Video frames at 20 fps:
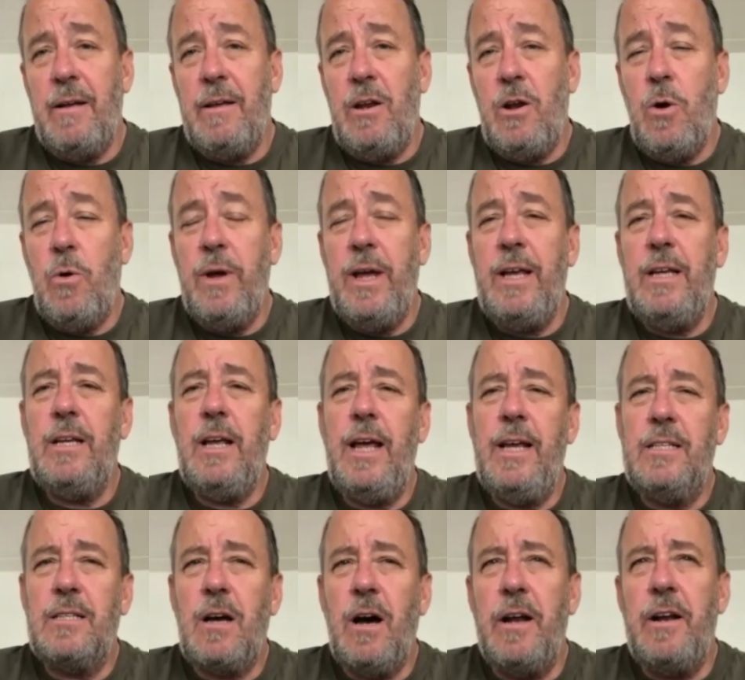you know,
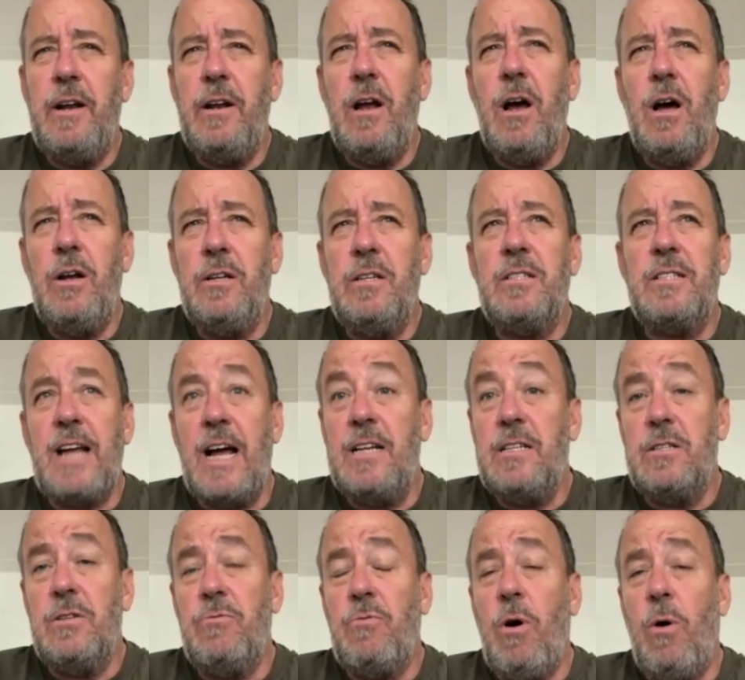he's kind of understands
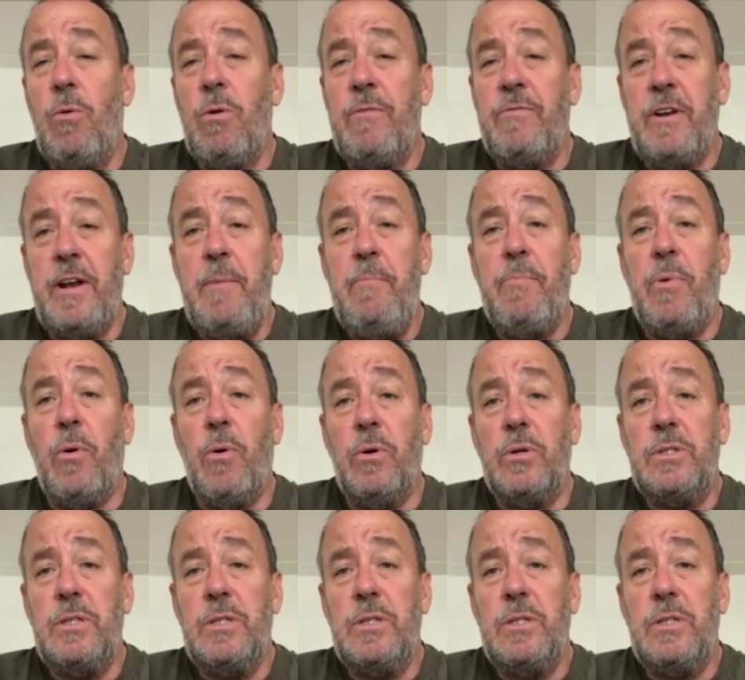the role of an import